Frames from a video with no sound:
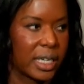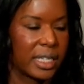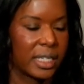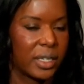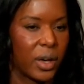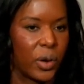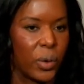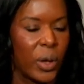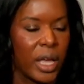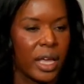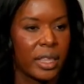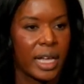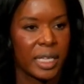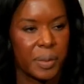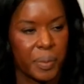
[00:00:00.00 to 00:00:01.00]
And so
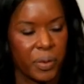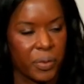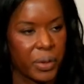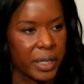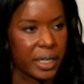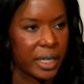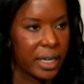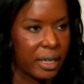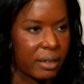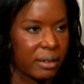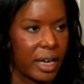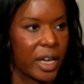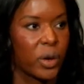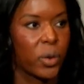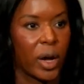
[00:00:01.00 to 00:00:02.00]
that's been
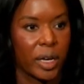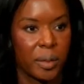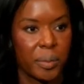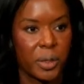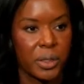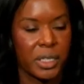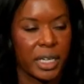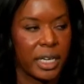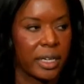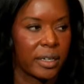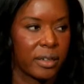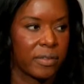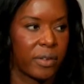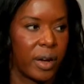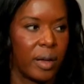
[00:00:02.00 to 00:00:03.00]
really incredible to
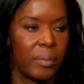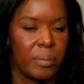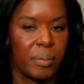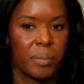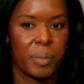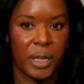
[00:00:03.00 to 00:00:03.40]
hear from